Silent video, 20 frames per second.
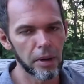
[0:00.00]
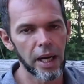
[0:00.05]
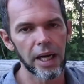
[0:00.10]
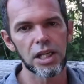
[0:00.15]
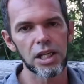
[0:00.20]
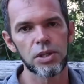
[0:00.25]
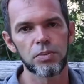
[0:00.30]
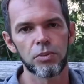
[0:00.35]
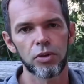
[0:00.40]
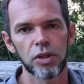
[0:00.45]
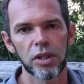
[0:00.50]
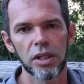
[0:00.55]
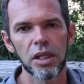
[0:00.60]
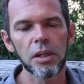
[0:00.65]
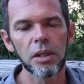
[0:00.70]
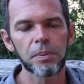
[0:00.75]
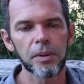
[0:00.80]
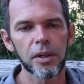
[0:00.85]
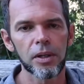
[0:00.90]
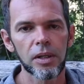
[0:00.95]
much more
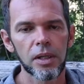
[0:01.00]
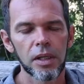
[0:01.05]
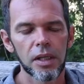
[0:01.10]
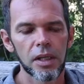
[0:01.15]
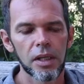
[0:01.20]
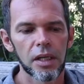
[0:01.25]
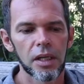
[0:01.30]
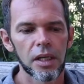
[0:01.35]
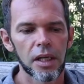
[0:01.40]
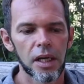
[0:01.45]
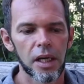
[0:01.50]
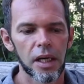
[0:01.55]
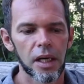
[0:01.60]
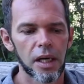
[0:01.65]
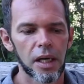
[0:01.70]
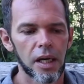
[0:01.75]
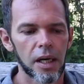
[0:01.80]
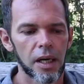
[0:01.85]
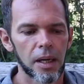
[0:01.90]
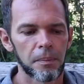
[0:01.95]
deeper,
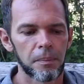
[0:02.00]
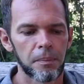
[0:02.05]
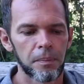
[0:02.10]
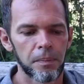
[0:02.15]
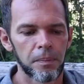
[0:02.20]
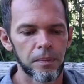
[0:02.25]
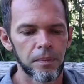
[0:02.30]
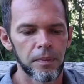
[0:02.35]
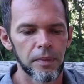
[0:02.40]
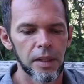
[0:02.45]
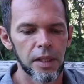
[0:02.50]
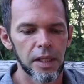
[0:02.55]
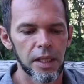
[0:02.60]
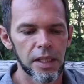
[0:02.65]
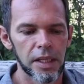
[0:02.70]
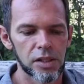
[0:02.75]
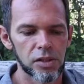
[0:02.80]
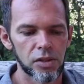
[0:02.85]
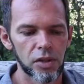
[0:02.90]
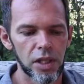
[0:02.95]

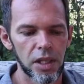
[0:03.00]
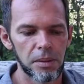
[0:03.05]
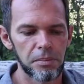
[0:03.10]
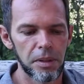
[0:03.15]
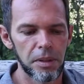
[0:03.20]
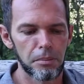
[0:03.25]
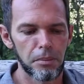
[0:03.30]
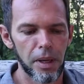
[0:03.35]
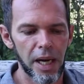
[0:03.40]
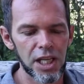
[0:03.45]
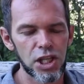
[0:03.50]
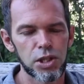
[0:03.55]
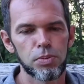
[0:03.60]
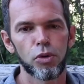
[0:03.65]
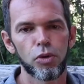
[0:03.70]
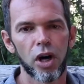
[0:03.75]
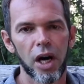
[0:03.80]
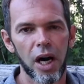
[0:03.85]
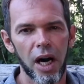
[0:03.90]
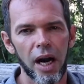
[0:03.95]
it's going to be much
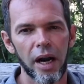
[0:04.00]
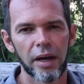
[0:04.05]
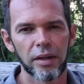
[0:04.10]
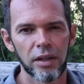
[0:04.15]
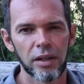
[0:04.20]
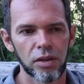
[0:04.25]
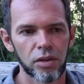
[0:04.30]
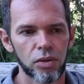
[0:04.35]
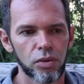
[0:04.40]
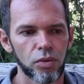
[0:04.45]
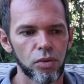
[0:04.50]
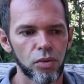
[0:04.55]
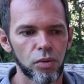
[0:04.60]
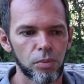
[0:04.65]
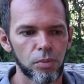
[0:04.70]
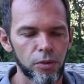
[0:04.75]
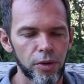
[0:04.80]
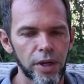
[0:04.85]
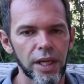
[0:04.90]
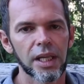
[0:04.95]
more harder
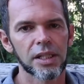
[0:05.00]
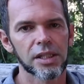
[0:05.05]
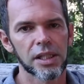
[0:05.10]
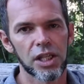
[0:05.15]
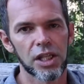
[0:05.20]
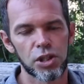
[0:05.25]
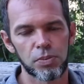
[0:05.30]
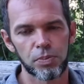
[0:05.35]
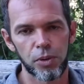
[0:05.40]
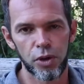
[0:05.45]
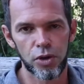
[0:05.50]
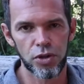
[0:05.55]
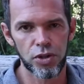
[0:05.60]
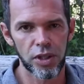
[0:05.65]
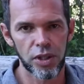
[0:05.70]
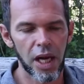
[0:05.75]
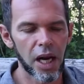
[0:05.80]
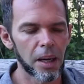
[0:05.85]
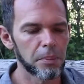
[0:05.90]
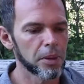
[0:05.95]
to bring such
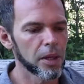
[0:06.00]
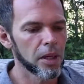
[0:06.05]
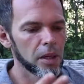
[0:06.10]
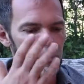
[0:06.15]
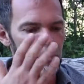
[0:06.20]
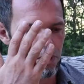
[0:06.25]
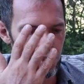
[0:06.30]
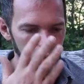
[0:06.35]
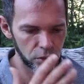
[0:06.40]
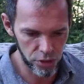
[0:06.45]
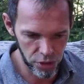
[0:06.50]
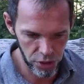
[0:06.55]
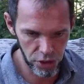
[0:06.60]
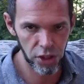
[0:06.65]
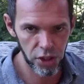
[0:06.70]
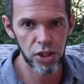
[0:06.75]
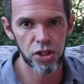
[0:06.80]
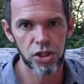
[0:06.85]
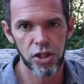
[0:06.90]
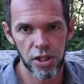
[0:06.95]
person up because
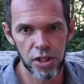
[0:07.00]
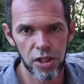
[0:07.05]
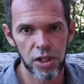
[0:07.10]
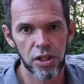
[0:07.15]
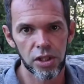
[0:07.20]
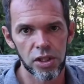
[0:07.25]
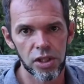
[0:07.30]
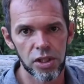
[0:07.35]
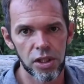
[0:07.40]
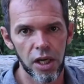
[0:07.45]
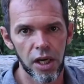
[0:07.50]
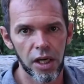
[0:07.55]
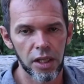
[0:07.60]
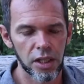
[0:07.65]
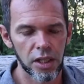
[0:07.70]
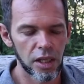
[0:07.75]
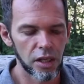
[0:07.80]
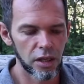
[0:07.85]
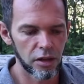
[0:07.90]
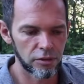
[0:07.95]
he just
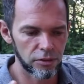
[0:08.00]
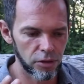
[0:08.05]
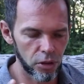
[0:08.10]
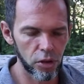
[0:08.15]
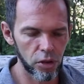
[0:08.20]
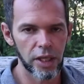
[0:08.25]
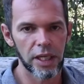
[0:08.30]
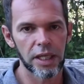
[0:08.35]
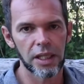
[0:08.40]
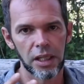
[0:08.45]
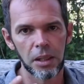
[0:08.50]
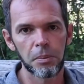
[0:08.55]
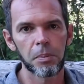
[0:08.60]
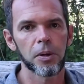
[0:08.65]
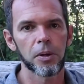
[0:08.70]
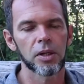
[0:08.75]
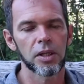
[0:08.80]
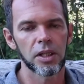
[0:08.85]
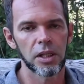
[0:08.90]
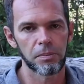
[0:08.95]
start falling
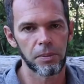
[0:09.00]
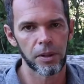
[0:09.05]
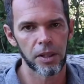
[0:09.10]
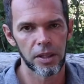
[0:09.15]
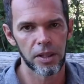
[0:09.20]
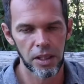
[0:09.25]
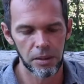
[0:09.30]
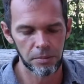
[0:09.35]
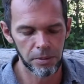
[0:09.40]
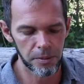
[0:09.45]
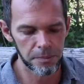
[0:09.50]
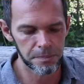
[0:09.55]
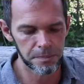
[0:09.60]
deeper and deeper and deeper.